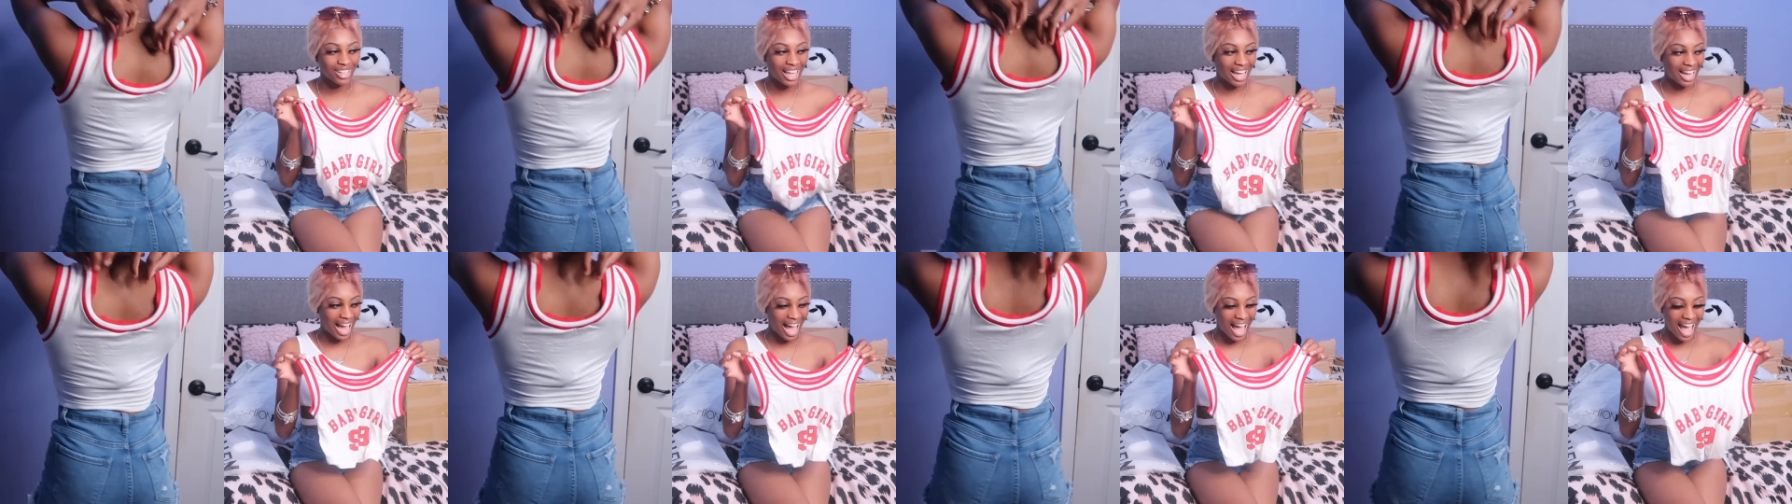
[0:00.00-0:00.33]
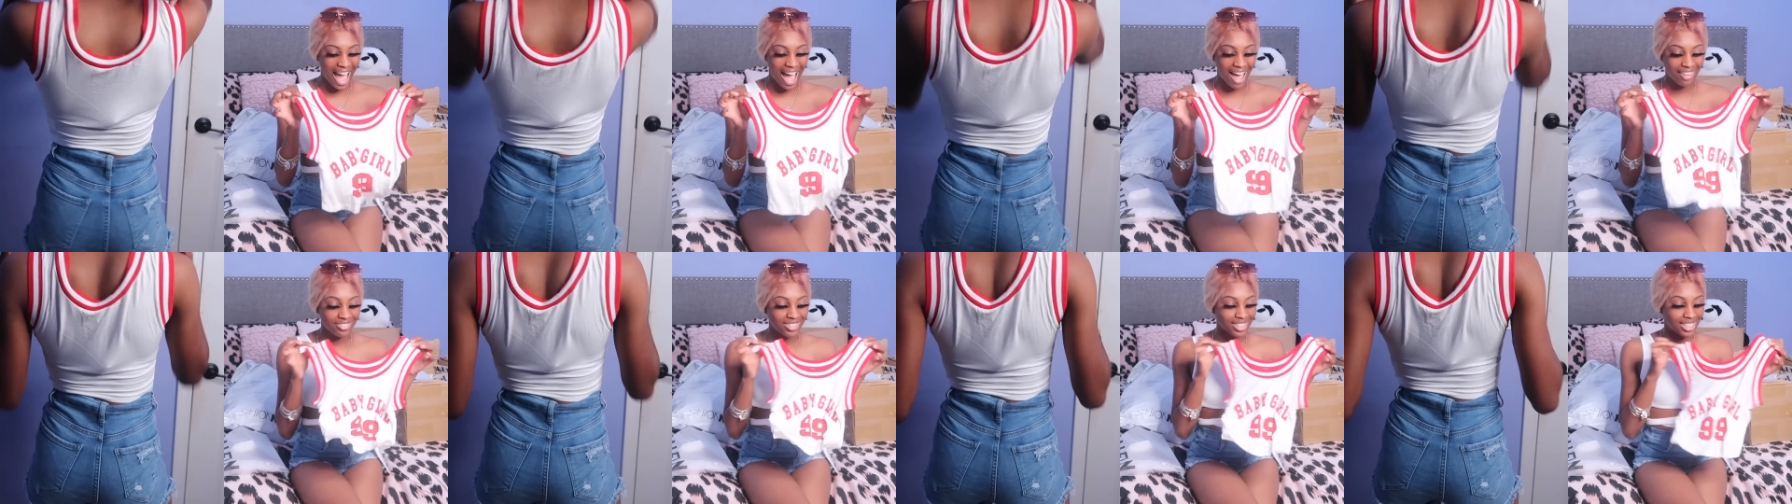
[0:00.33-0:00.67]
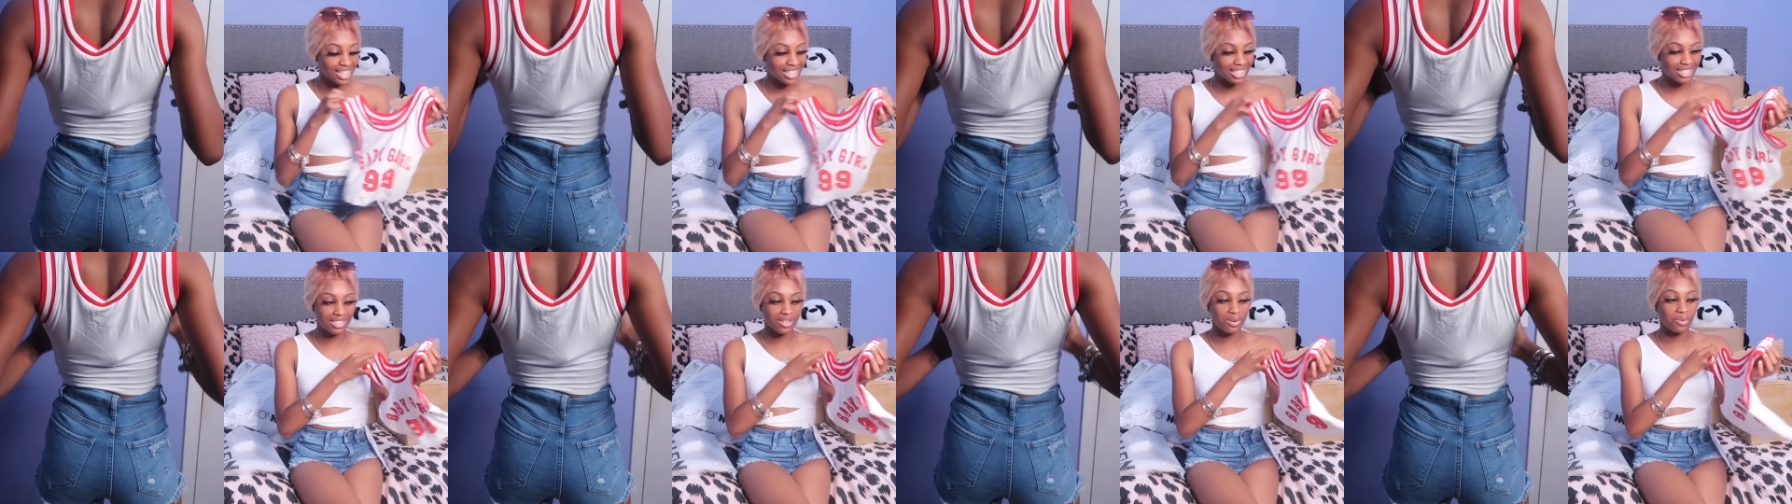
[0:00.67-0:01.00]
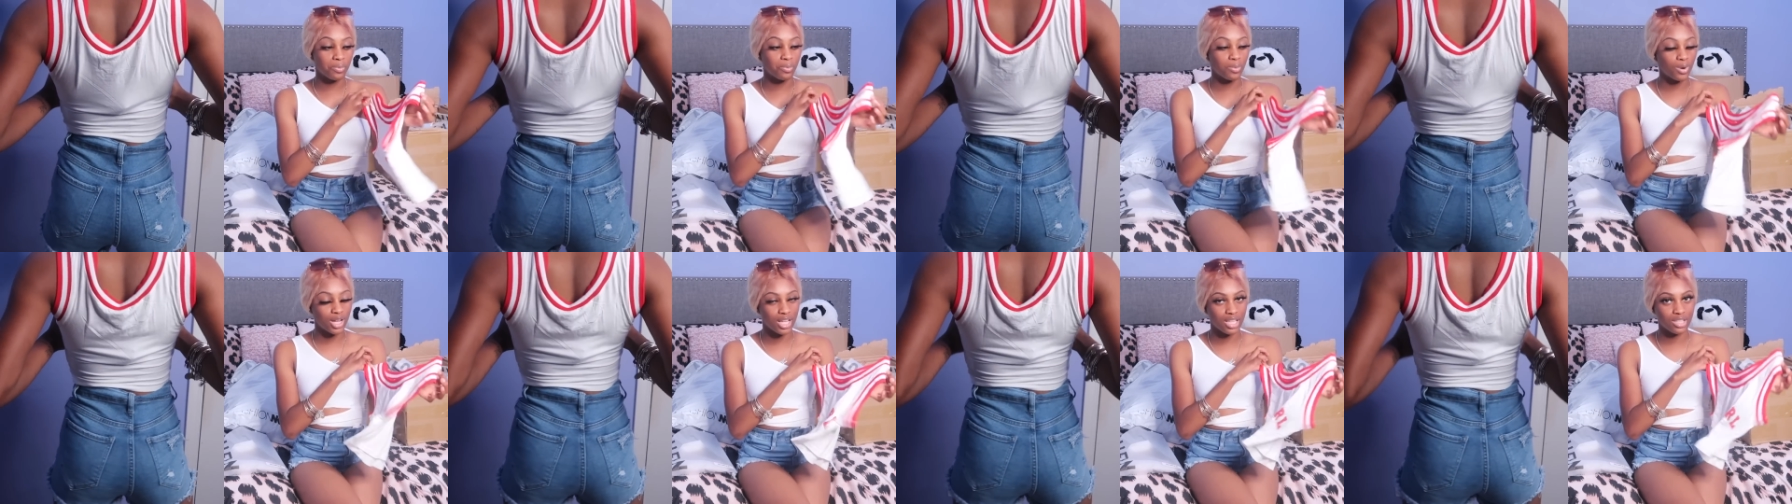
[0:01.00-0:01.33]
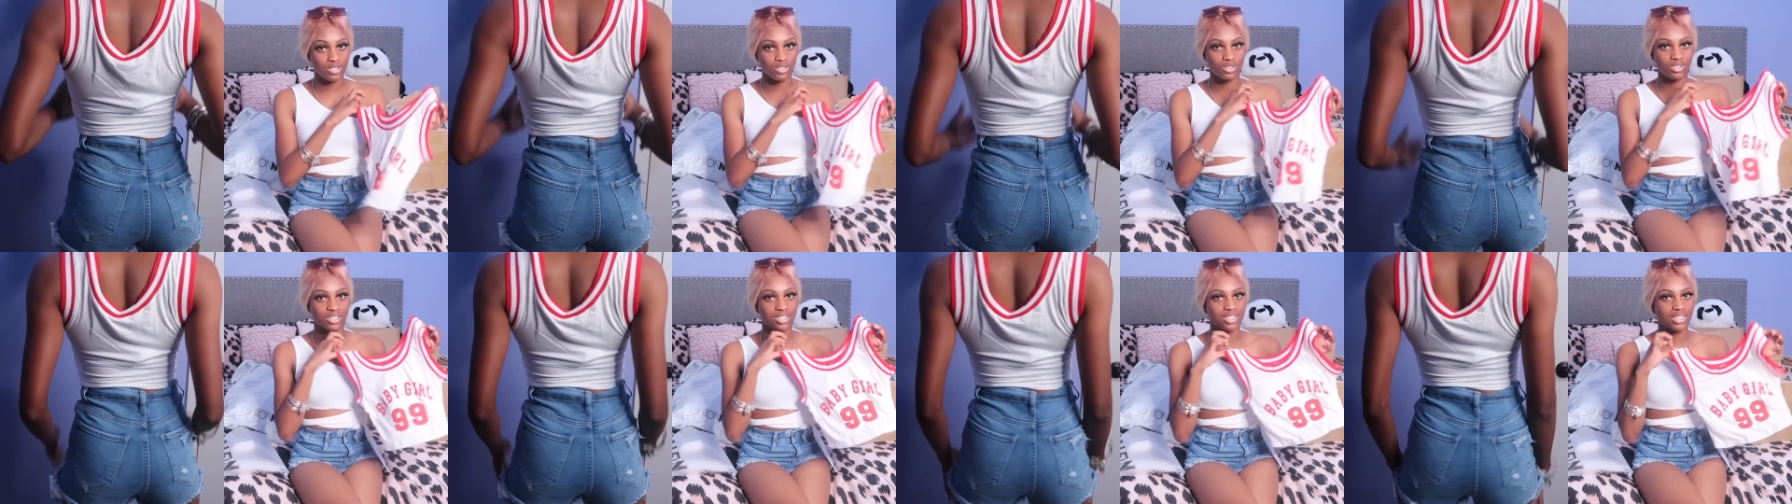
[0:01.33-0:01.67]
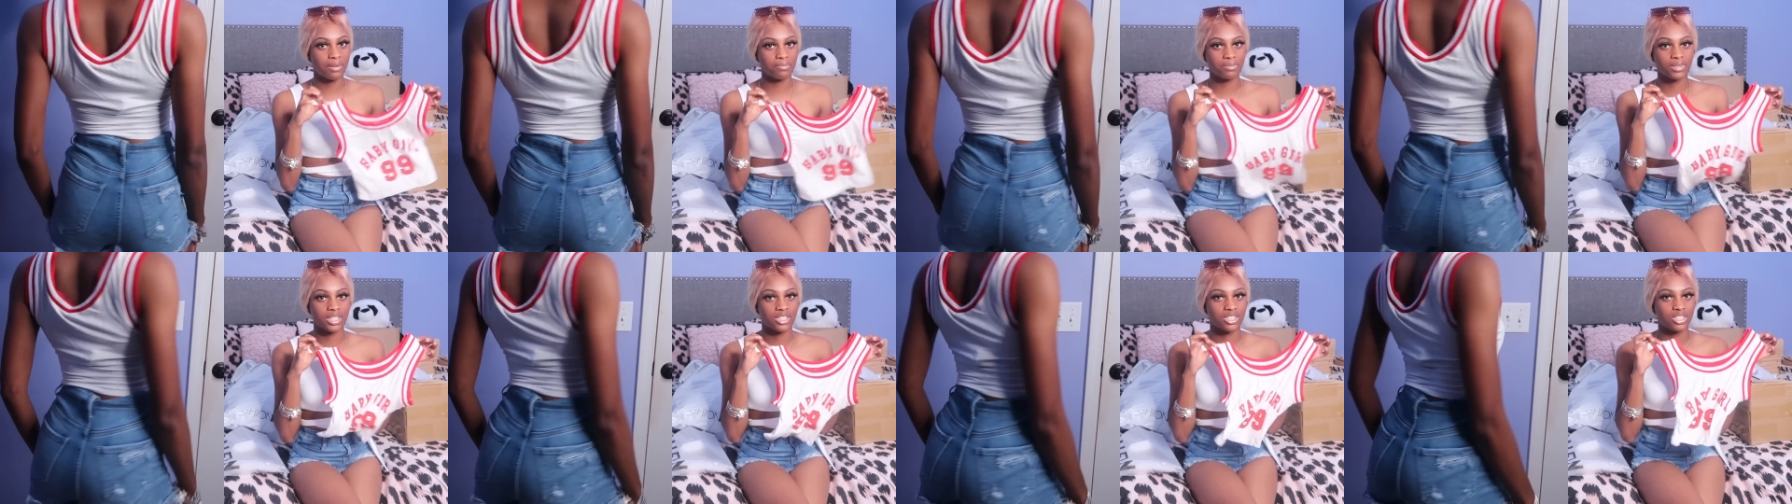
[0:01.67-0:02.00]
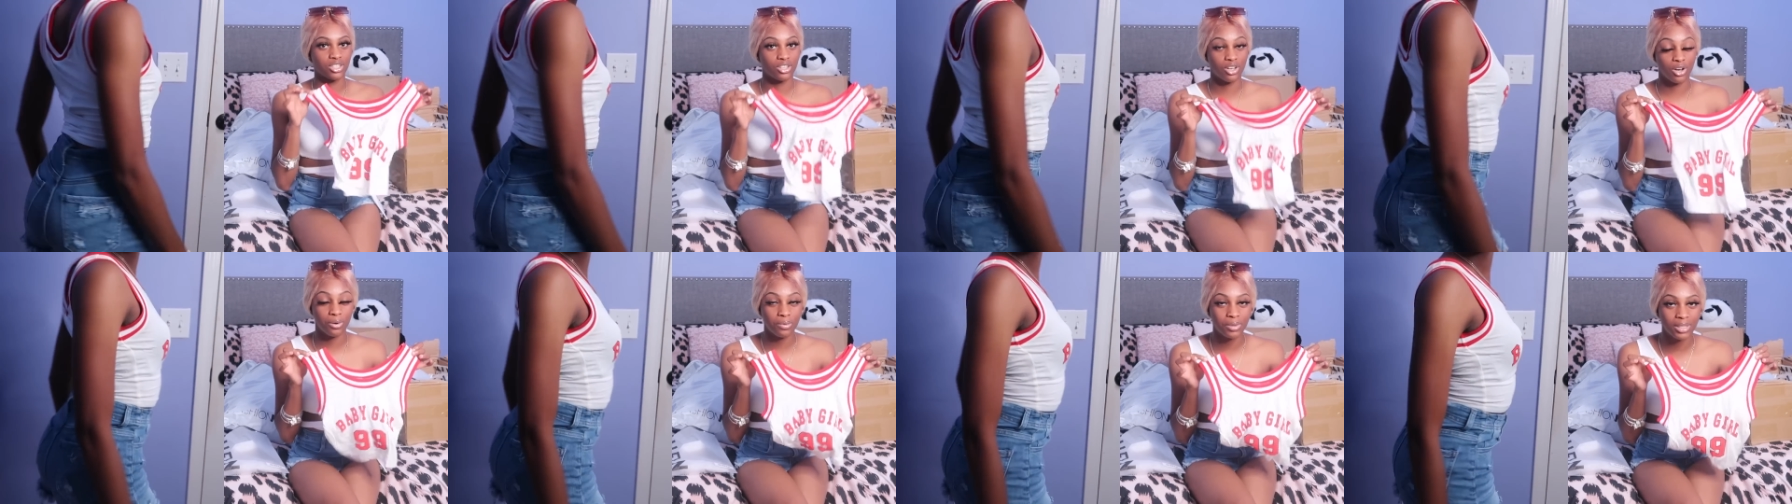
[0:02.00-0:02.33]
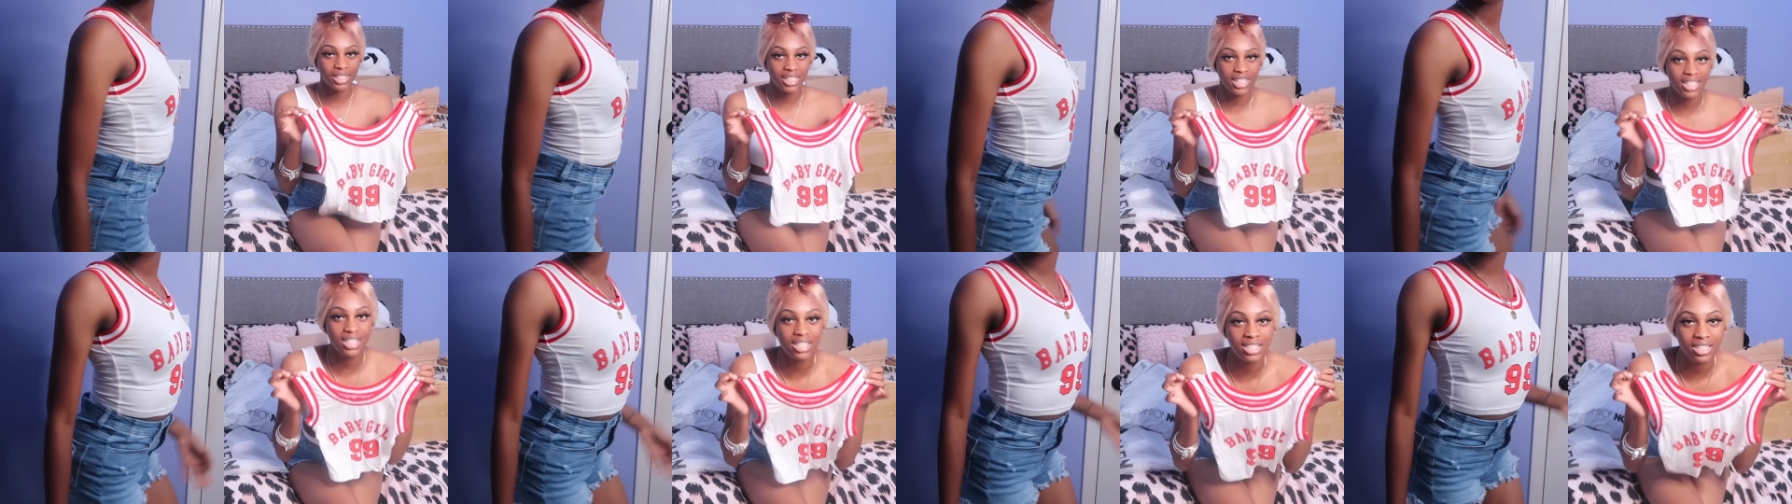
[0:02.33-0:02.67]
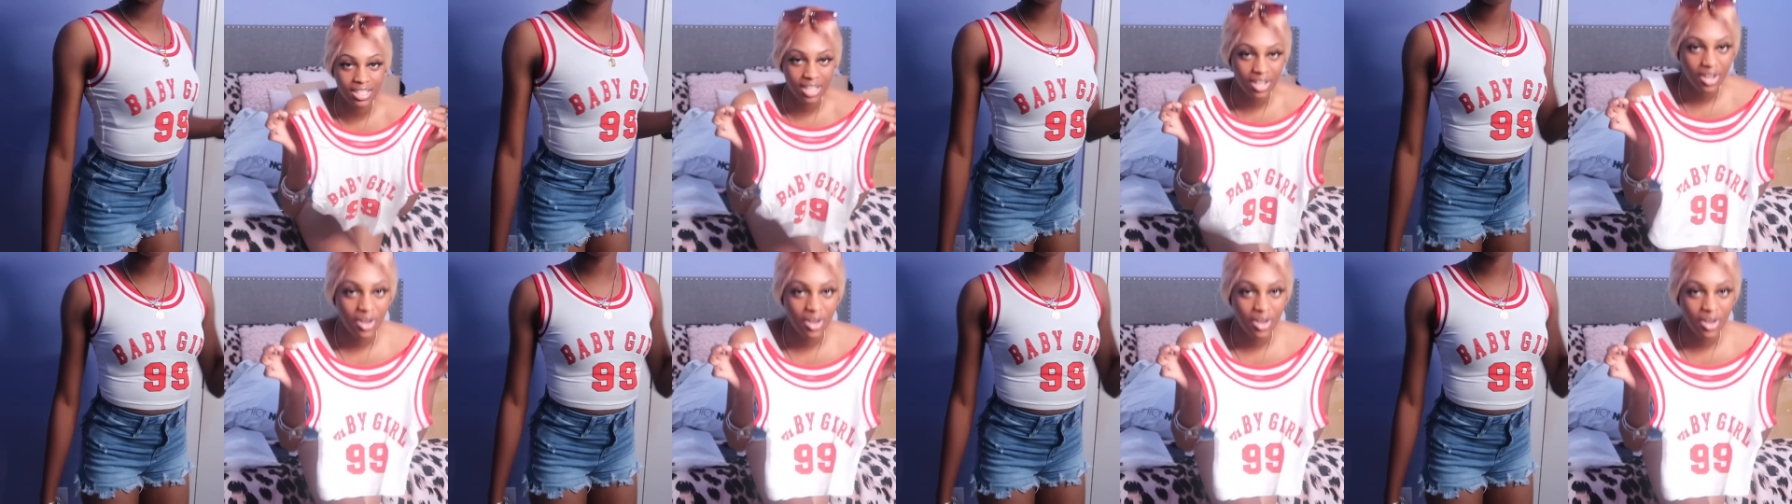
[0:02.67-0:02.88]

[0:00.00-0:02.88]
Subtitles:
Like I have to get some ones or something to go with this,